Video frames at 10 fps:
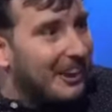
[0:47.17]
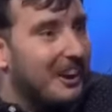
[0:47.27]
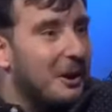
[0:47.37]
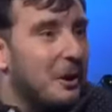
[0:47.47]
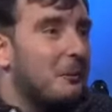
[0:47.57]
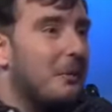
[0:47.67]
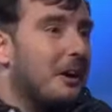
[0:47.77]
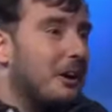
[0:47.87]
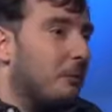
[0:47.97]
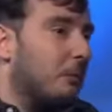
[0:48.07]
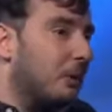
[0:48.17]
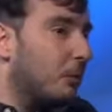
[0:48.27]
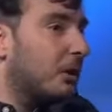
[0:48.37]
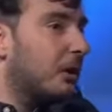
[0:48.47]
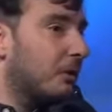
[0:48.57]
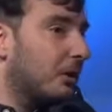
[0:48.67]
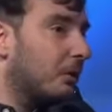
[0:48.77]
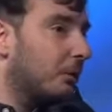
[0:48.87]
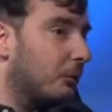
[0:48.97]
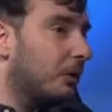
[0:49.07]
Yeah. But no, we, you
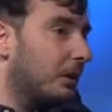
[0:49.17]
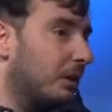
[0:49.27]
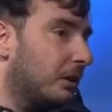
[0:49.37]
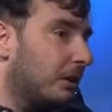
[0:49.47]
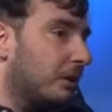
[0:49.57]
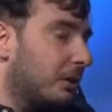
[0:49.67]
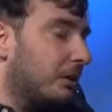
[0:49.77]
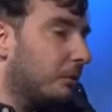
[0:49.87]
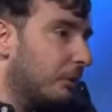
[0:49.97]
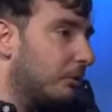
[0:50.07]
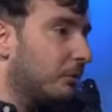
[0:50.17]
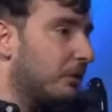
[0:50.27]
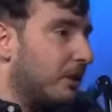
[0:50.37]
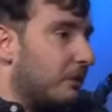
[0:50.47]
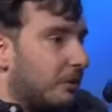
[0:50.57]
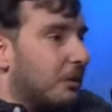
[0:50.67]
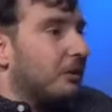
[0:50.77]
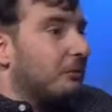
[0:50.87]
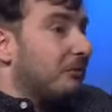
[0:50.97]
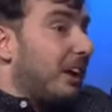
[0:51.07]
know, we really, you know, yeah, you
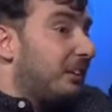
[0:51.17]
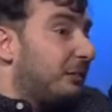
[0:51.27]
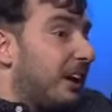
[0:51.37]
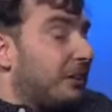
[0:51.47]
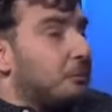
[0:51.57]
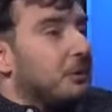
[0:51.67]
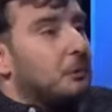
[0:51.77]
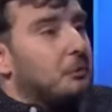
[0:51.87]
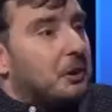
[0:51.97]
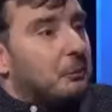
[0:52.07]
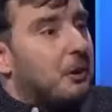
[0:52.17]
know, that's me pretty